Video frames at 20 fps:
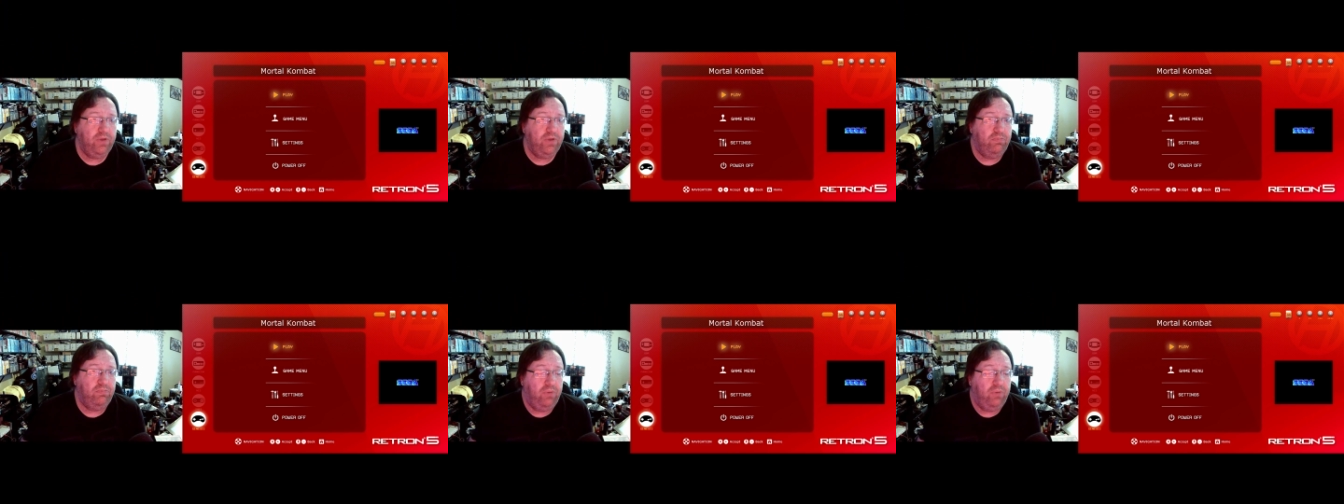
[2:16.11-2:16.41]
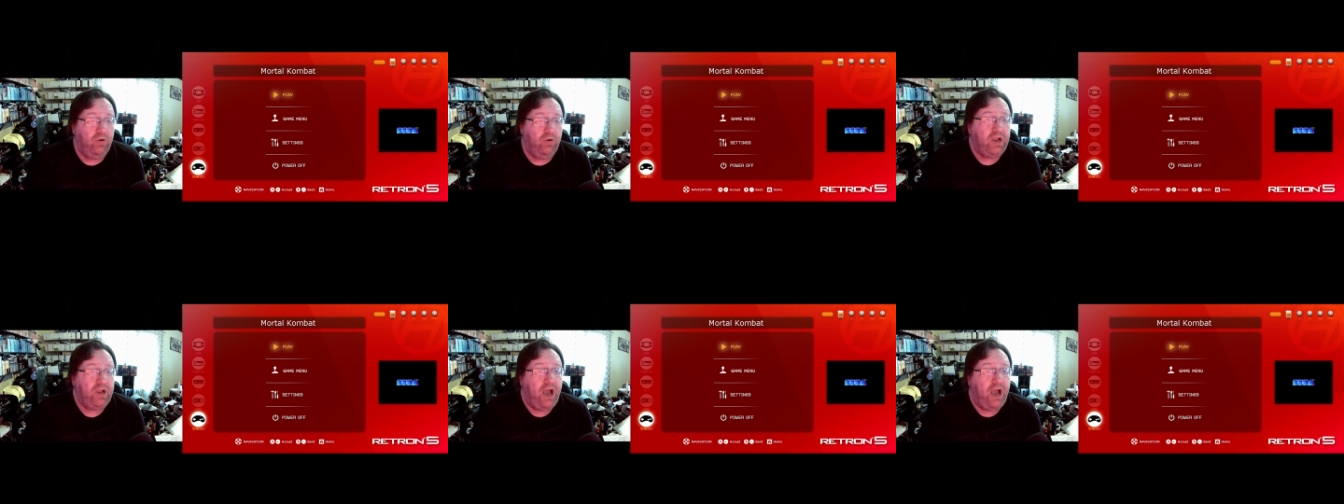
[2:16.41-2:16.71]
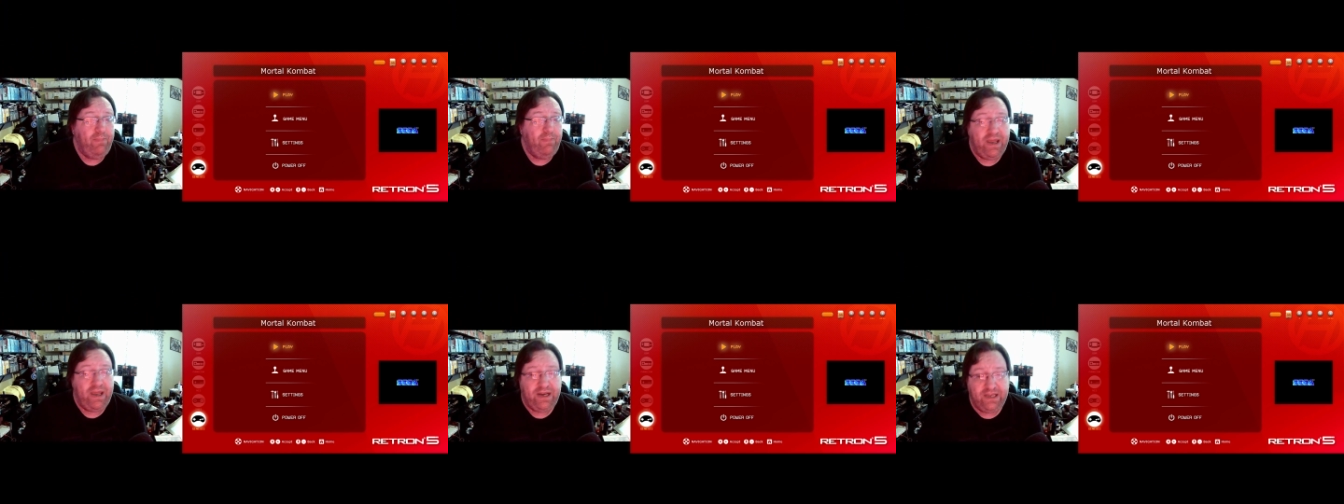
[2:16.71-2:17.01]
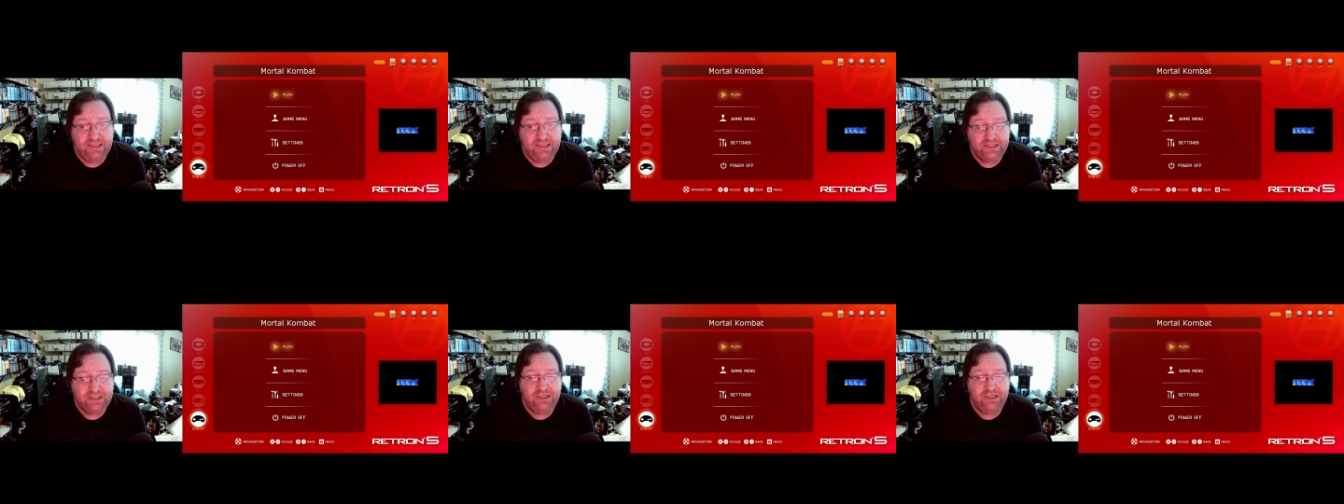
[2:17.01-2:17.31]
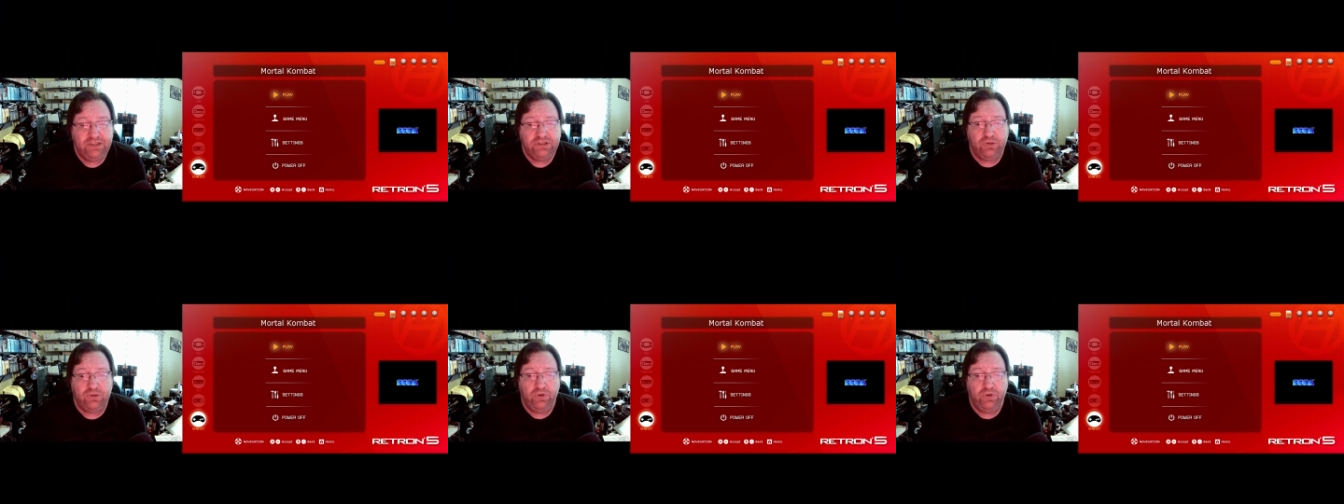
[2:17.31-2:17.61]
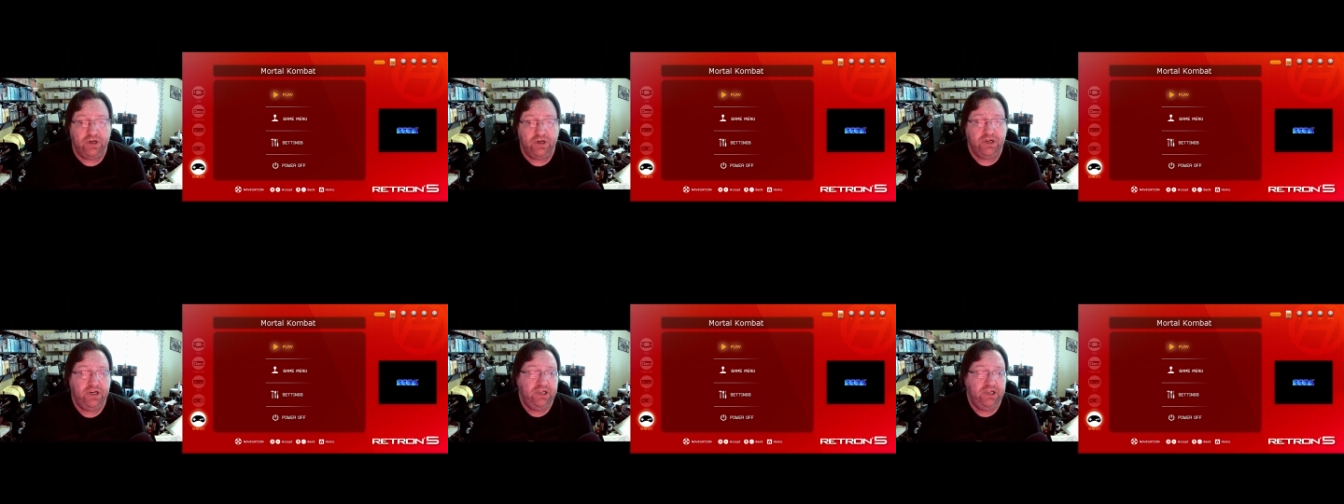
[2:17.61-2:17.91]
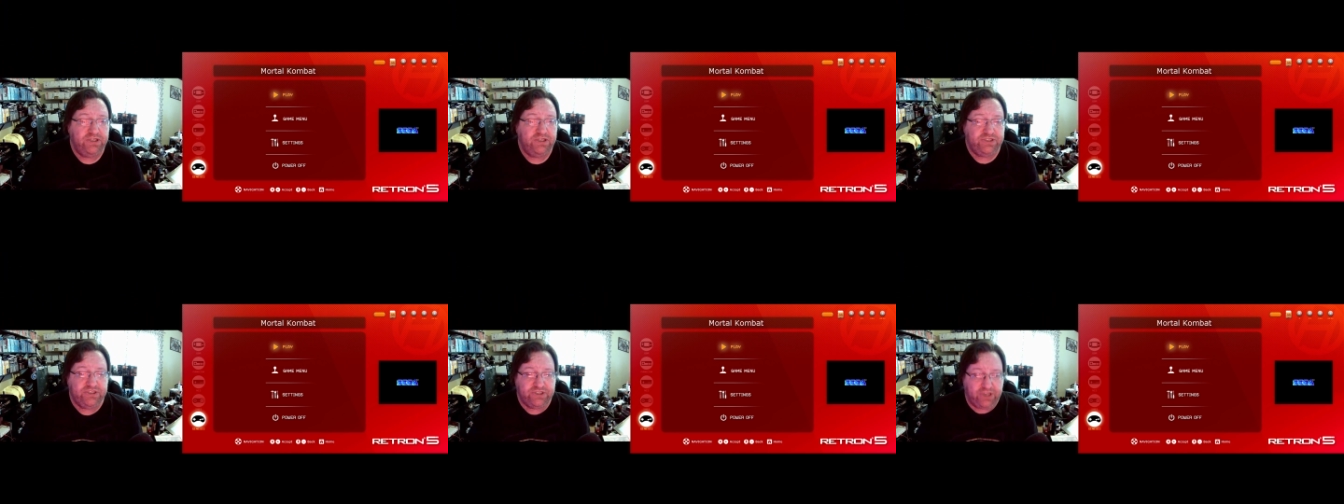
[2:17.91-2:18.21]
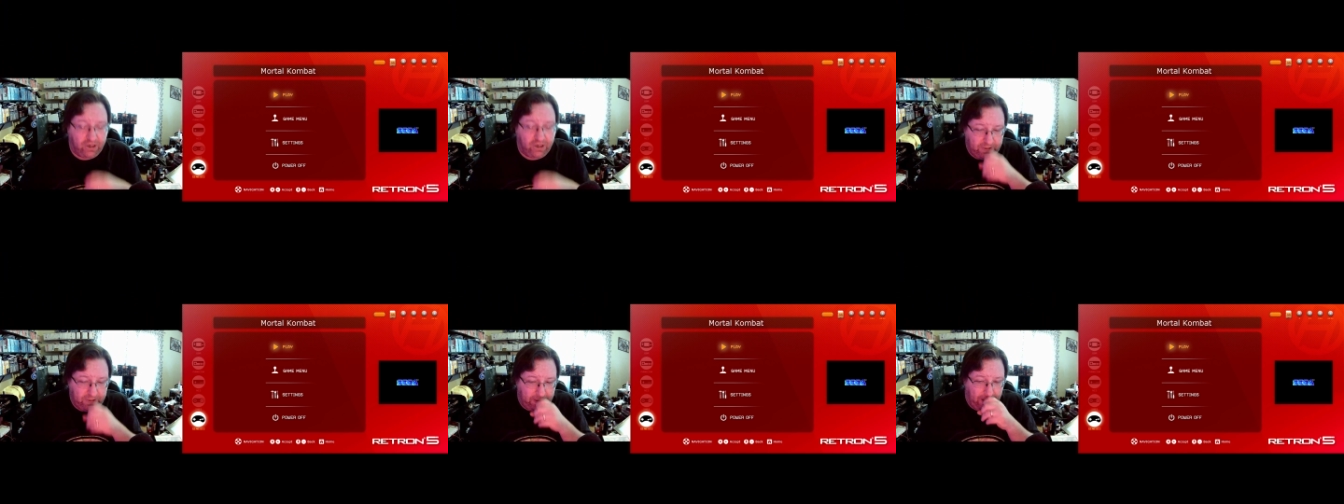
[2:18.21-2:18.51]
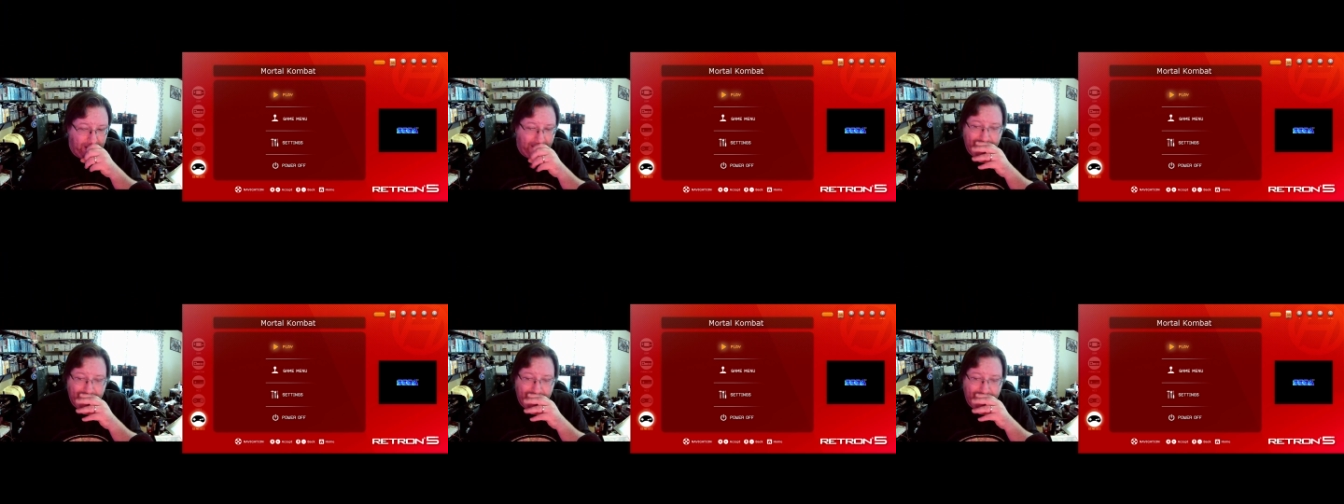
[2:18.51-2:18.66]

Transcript: Mortal Kombat is in, so we're going to hit start.